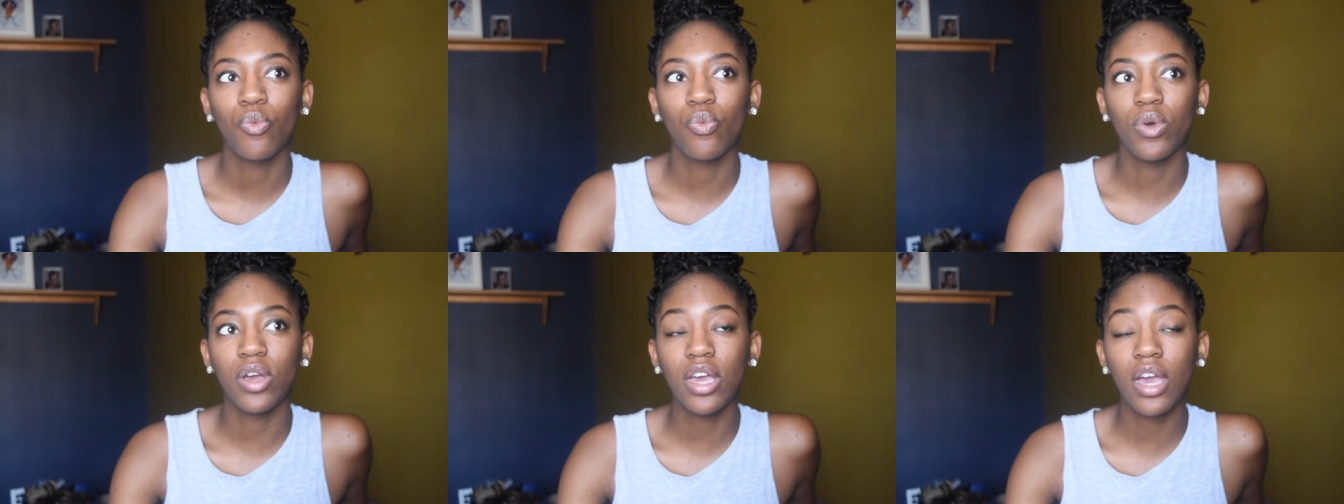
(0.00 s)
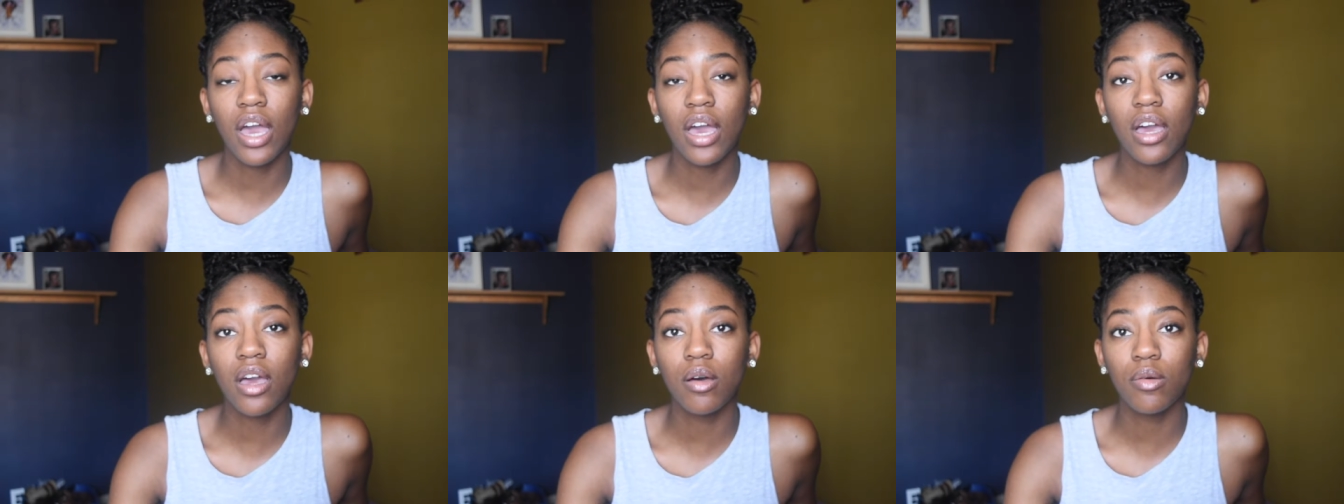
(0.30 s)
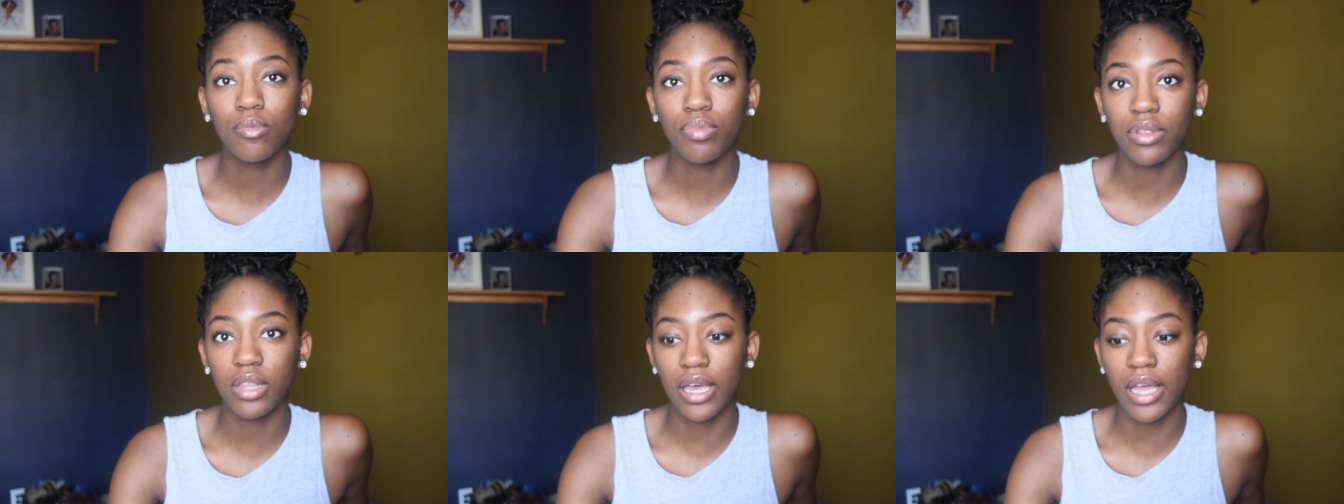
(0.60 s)
we can
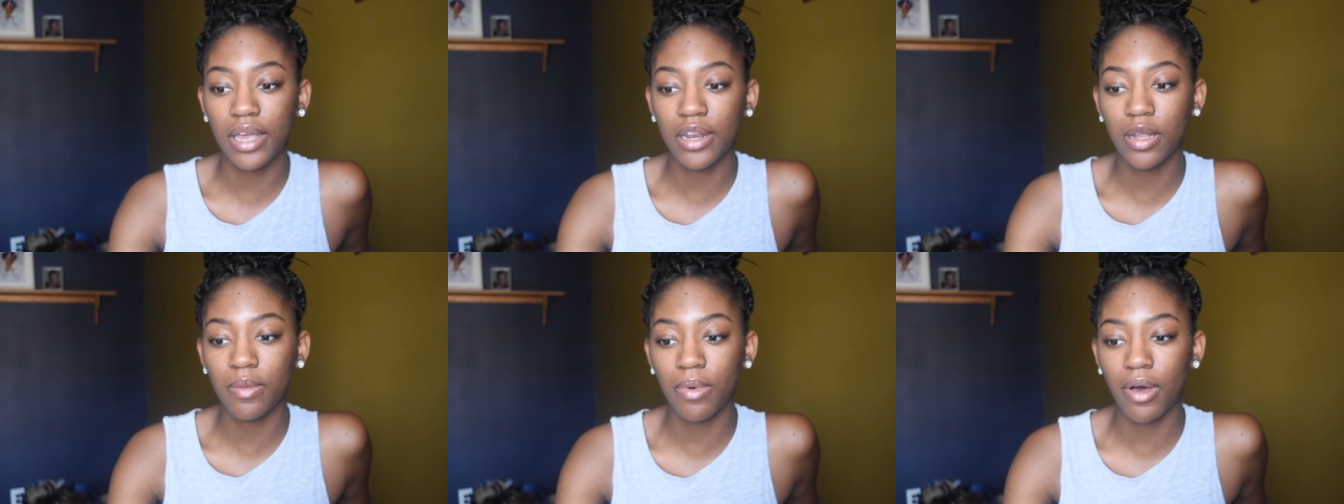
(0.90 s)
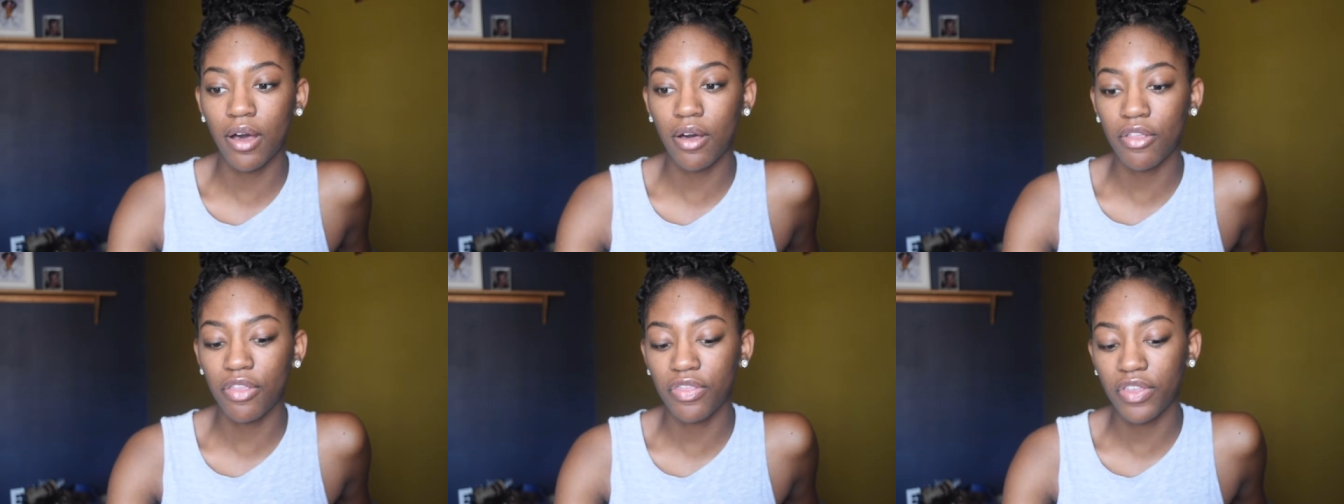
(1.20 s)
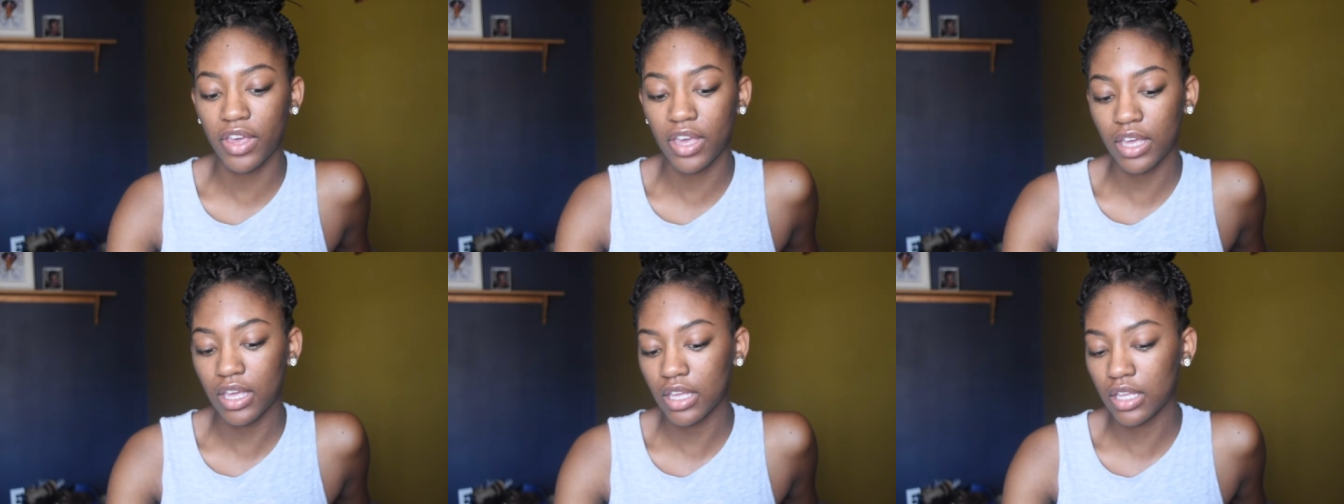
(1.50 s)
complain about
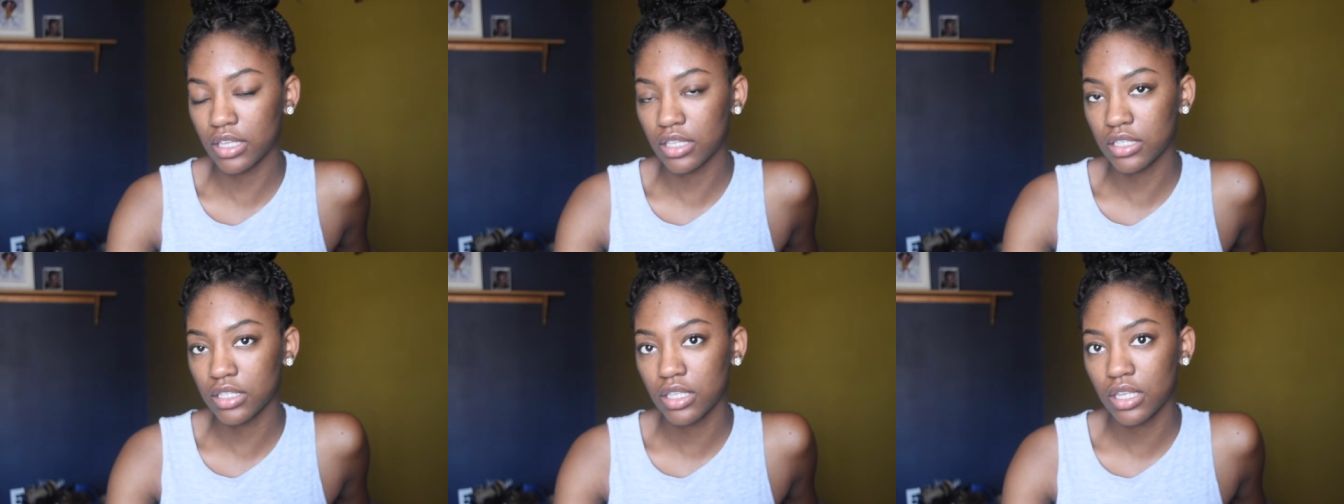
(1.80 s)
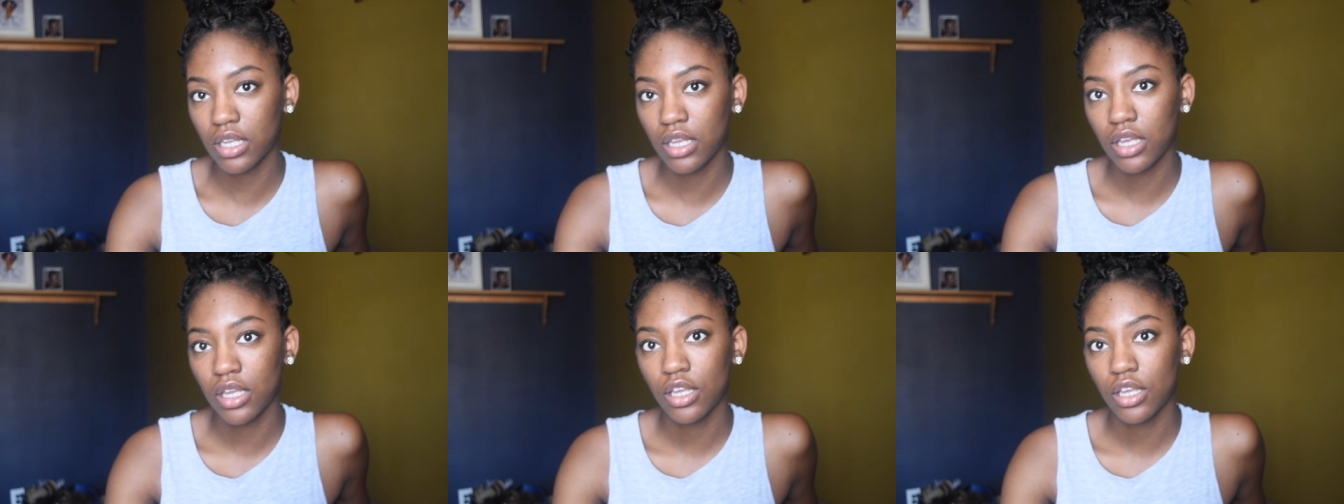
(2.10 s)
things